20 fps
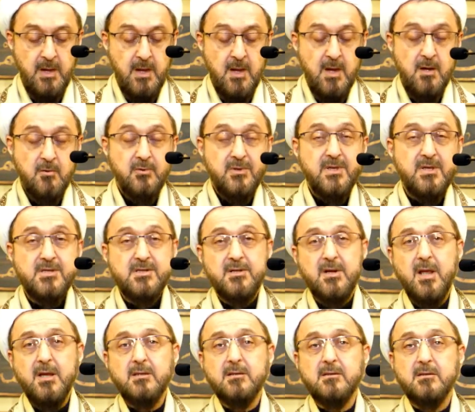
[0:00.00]
With a
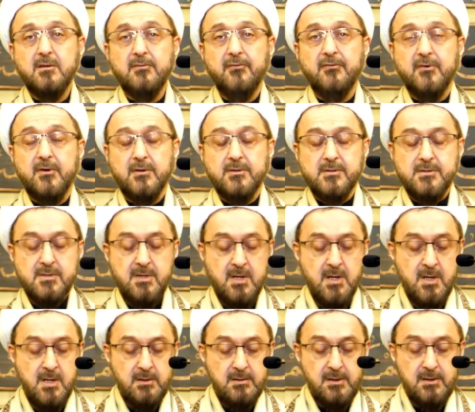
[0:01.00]
slight difference
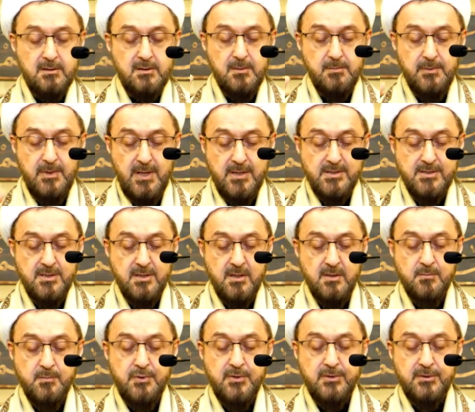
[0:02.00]
that the
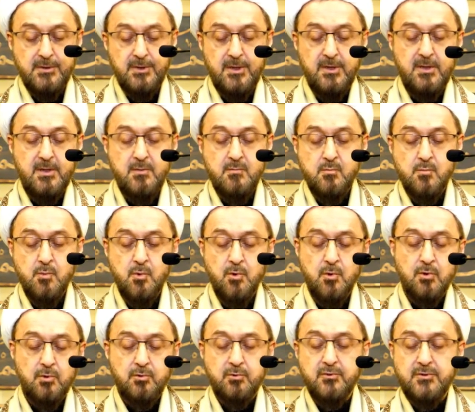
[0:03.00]
blessing pertain
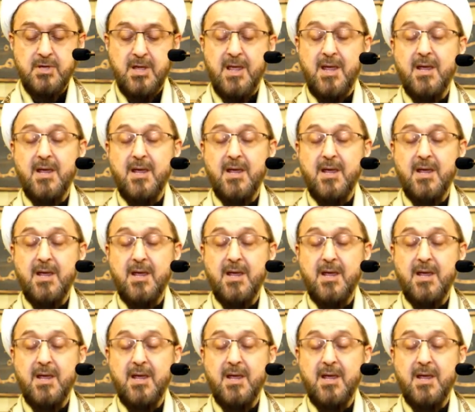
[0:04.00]
more to the